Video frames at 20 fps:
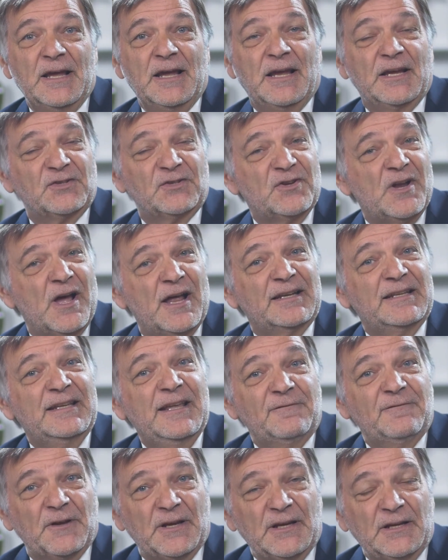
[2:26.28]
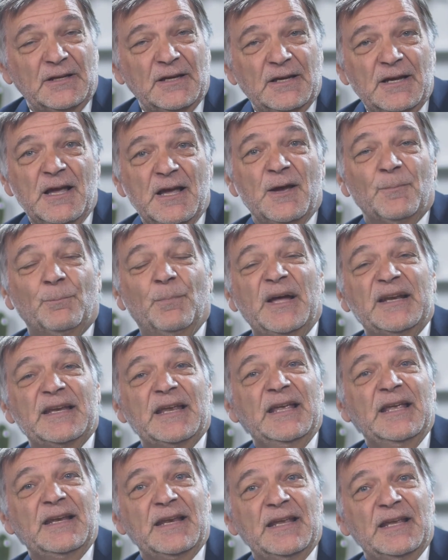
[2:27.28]
is not giving,
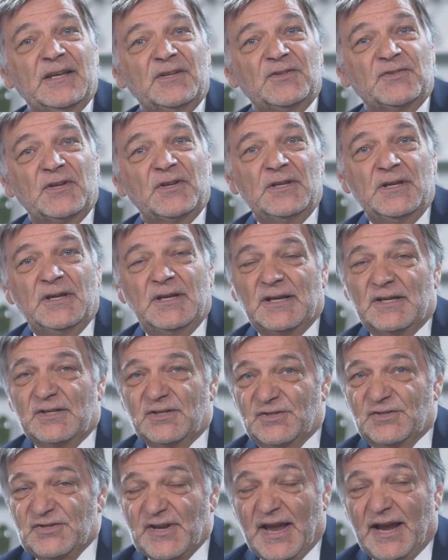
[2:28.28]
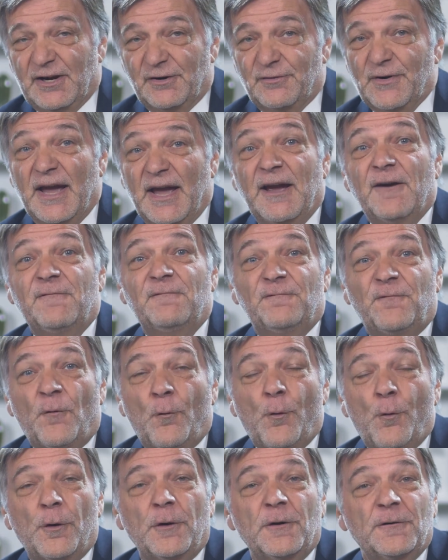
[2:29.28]
but it is Zechariah
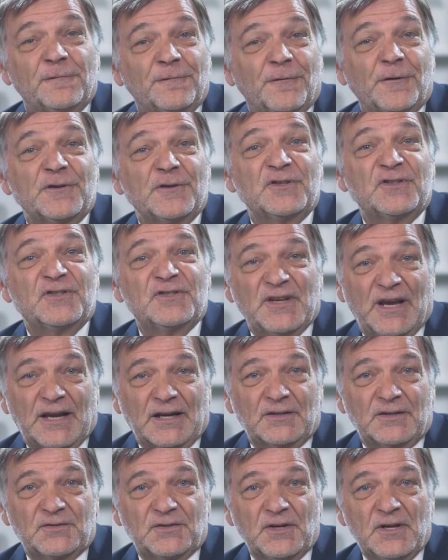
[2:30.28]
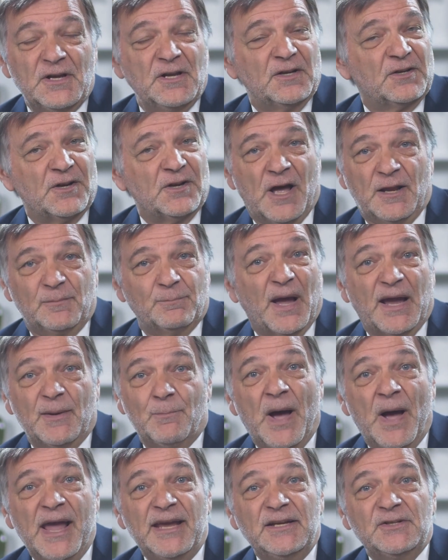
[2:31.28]
4, verse 6. Not by
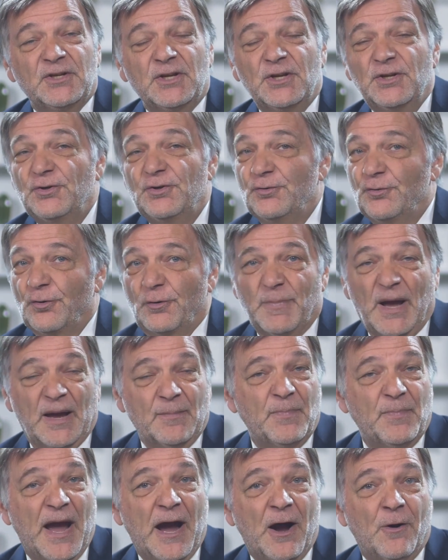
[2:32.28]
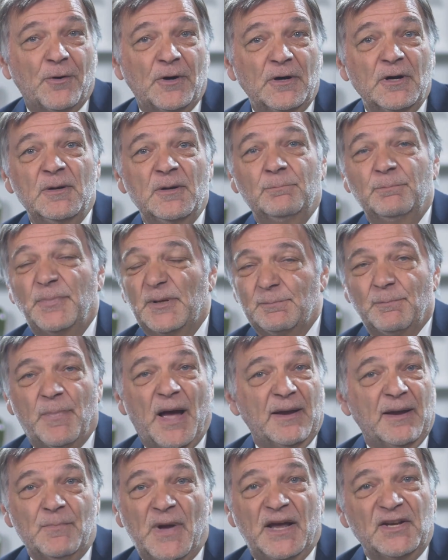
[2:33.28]
might, nor by power, but
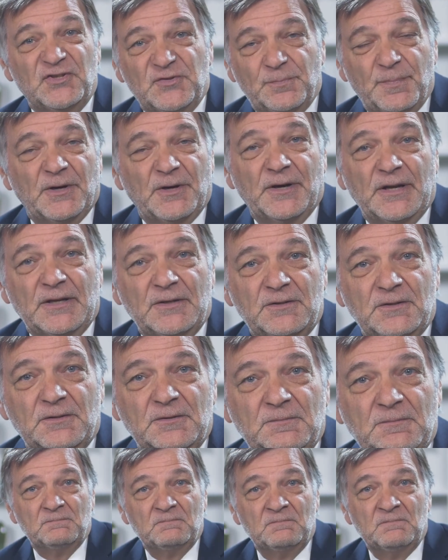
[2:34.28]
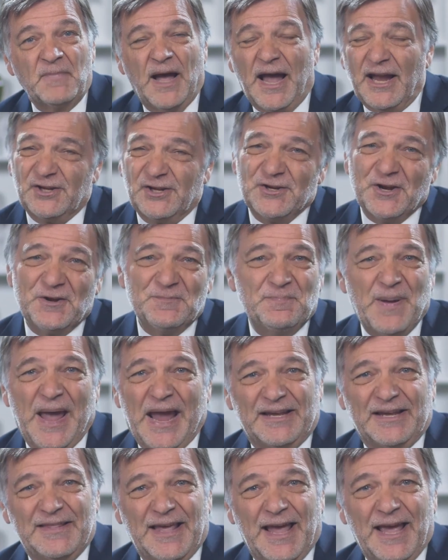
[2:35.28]
by my spirit. I could
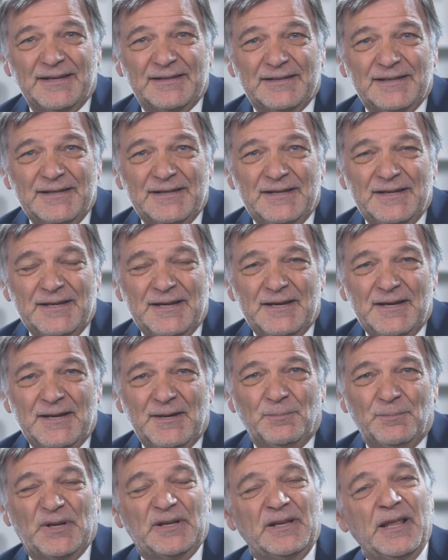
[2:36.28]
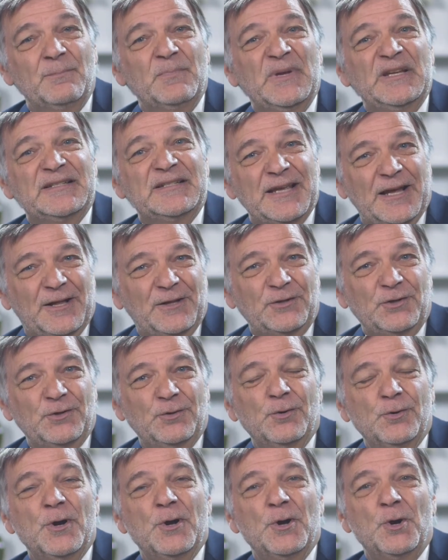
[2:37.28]
unpack that, but let me tell
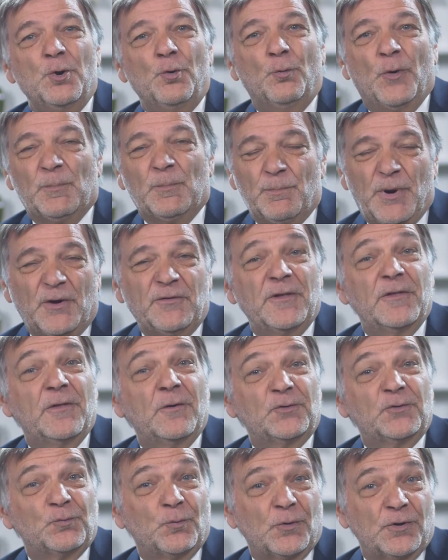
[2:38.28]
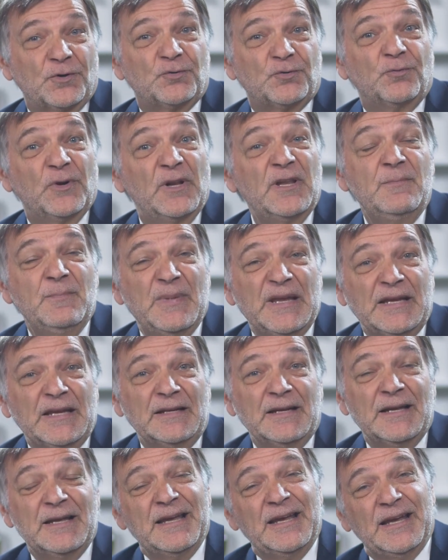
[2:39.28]
you what both of those words really
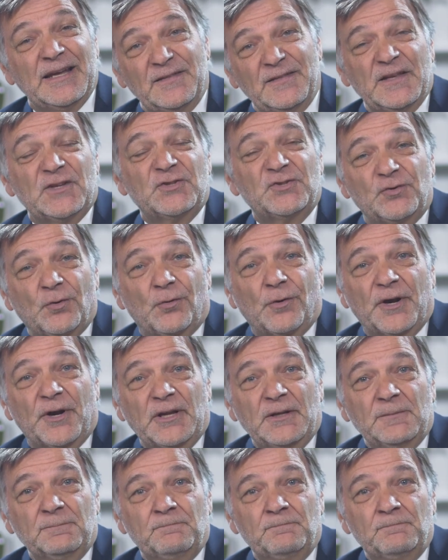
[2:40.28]
mean in this story.